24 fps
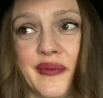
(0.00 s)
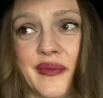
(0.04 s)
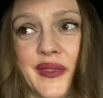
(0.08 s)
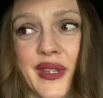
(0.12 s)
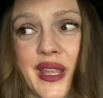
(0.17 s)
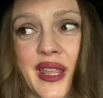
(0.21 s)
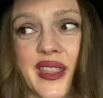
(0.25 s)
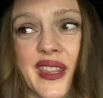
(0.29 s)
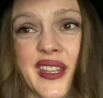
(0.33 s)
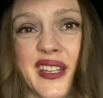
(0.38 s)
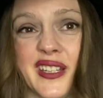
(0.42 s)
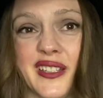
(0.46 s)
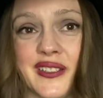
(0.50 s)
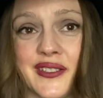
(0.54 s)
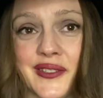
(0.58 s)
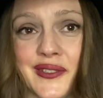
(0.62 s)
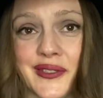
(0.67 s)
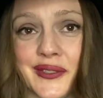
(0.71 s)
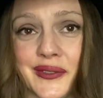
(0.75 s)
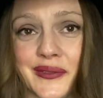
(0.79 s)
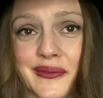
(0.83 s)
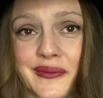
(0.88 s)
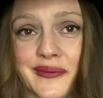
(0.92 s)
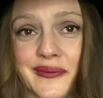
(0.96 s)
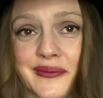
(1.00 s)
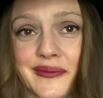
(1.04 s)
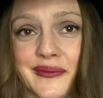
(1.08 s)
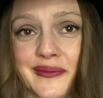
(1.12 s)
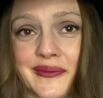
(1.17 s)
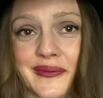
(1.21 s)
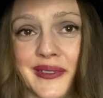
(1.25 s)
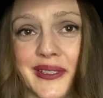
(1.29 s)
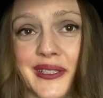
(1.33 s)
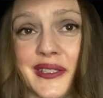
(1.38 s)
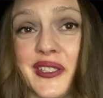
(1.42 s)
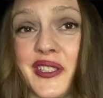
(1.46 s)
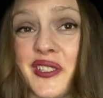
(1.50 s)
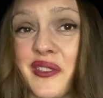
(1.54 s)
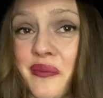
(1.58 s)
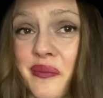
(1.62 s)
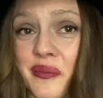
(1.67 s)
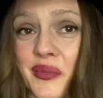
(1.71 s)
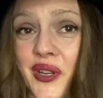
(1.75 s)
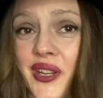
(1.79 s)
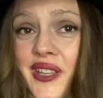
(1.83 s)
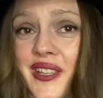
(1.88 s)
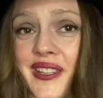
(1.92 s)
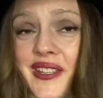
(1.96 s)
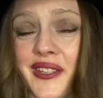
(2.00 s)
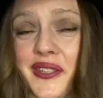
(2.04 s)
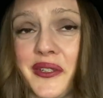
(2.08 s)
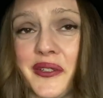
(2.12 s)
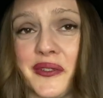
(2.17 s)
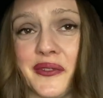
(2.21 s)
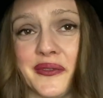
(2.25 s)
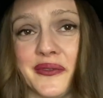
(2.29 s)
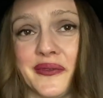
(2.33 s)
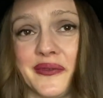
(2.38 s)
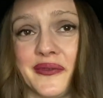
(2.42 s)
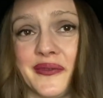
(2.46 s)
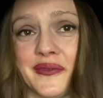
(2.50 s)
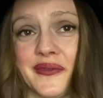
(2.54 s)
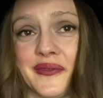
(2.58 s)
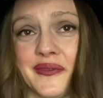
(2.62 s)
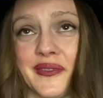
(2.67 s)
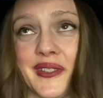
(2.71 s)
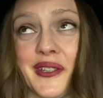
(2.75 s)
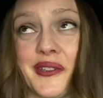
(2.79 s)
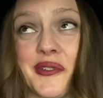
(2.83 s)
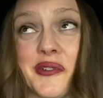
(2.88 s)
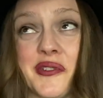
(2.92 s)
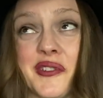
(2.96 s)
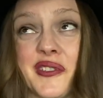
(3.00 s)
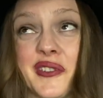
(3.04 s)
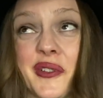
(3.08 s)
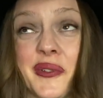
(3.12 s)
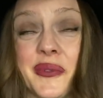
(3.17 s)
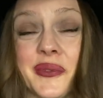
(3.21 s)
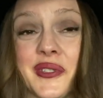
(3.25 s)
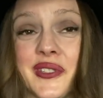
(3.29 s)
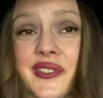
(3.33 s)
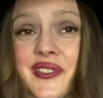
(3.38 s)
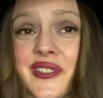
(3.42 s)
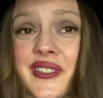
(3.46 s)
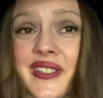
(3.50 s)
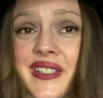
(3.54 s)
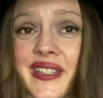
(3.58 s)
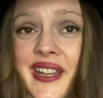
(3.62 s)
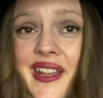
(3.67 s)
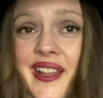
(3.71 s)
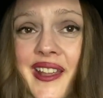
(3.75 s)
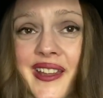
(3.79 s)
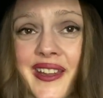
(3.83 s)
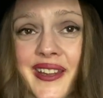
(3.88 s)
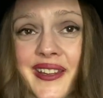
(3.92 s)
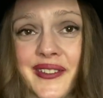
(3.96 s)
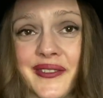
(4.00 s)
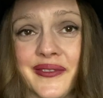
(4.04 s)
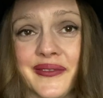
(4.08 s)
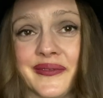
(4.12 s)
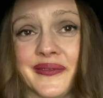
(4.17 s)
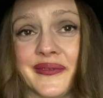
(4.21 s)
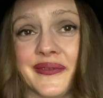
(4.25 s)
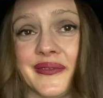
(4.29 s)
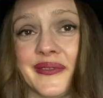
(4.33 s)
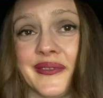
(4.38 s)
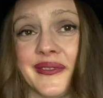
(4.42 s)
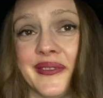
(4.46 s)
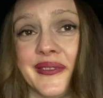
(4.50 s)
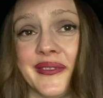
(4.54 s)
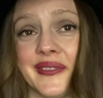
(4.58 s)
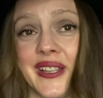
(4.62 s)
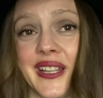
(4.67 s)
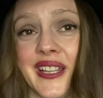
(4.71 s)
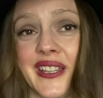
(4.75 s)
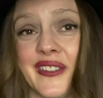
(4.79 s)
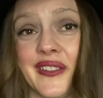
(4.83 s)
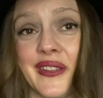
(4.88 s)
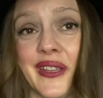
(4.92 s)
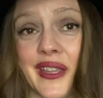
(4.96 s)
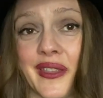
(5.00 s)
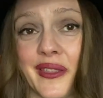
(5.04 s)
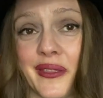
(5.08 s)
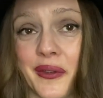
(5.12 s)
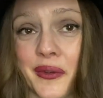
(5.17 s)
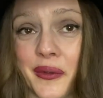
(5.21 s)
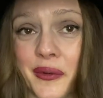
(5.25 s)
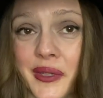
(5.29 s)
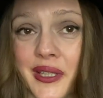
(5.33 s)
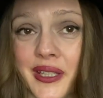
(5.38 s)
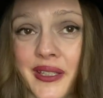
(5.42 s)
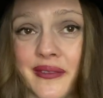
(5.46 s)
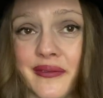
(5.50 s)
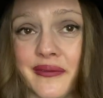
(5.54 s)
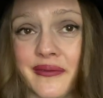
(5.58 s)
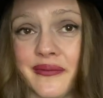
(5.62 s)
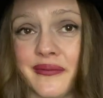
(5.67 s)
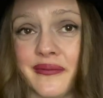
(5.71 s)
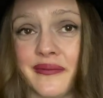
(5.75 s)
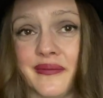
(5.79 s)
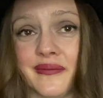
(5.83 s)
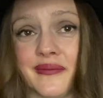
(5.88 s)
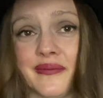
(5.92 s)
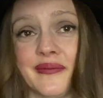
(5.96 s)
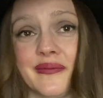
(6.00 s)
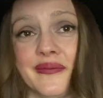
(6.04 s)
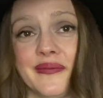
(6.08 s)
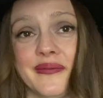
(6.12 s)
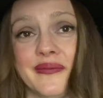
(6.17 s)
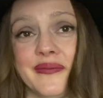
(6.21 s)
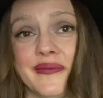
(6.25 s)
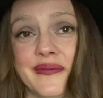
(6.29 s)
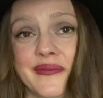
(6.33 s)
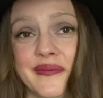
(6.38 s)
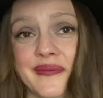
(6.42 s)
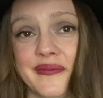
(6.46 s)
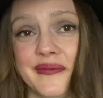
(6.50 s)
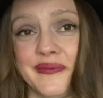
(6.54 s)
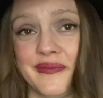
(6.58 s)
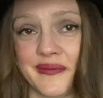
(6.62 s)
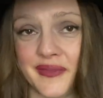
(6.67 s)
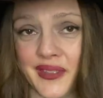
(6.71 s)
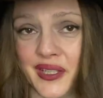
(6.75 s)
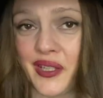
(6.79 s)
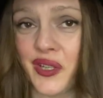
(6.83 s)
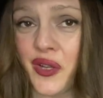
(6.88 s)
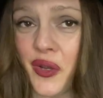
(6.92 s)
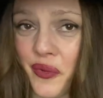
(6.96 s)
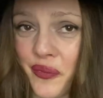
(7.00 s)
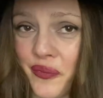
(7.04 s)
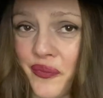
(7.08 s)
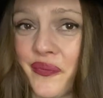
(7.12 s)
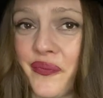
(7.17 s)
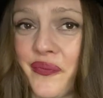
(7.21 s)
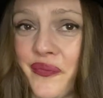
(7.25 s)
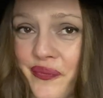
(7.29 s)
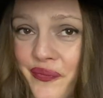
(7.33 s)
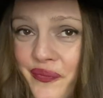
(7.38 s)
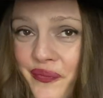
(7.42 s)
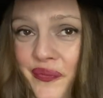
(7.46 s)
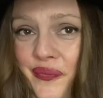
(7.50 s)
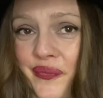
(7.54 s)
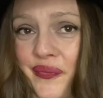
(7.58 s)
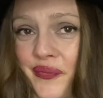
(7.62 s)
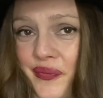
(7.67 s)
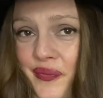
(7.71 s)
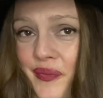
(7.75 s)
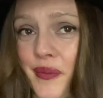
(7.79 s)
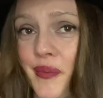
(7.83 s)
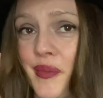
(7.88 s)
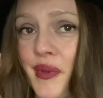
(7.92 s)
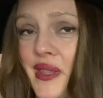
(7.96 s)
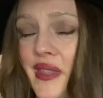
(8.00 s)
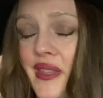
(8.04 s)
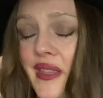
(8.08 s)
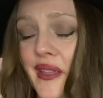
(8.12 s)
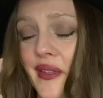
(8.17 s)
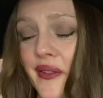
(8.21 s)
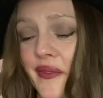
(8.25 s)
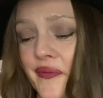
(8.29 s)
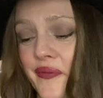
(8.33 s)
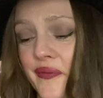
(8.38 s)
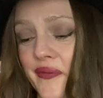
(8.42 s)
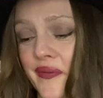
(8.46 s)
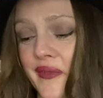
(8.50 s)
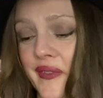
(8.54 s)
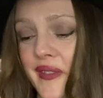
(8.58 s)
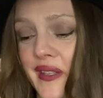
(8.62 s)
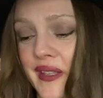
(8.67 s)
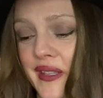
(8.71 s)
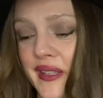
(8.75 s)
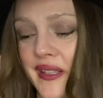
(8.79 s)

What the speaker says: And then it doesn't. It doesn't break you, and your soul doesn't die, and you get through it. I know, I've been there.